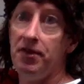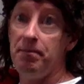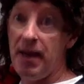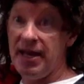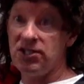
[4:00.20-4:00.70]
the
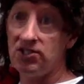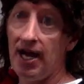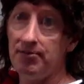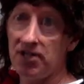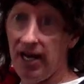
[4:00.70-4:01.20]
base
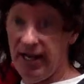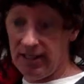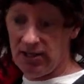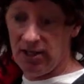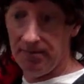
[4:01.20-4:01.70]
times the
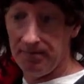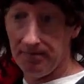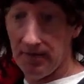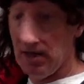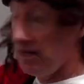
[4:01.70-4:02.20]
height.
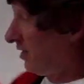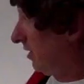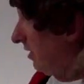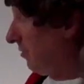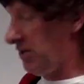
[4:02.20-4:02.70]

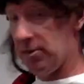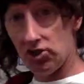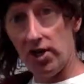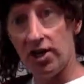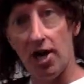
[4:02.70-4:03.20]
Let me
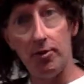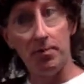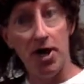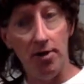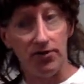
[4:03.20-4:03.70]
demonstrate a couple
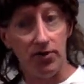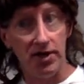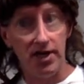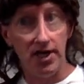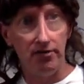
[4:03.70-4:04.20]
problems for
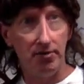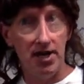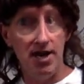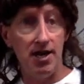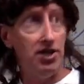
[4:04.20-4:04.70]
you here, everybody.